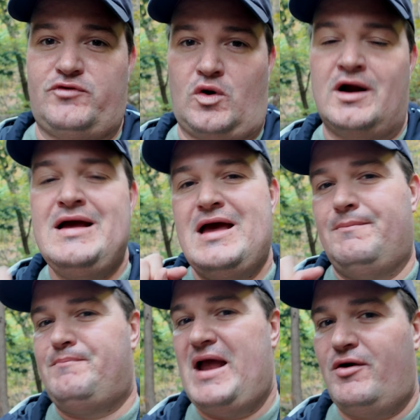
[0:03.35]

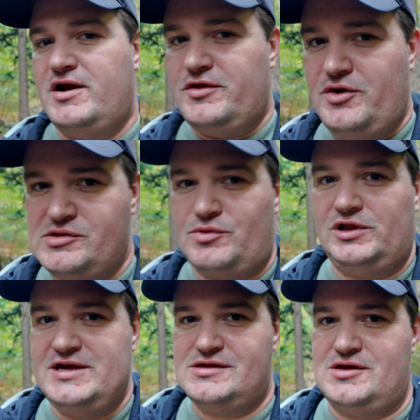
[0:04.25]
IV. Buried in those
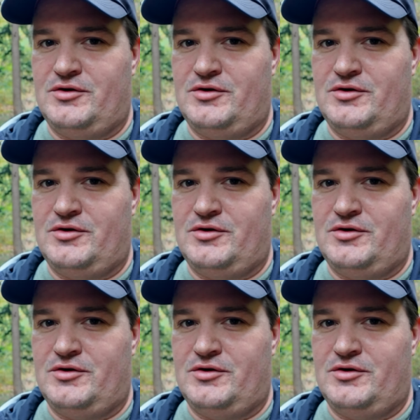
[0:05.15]
release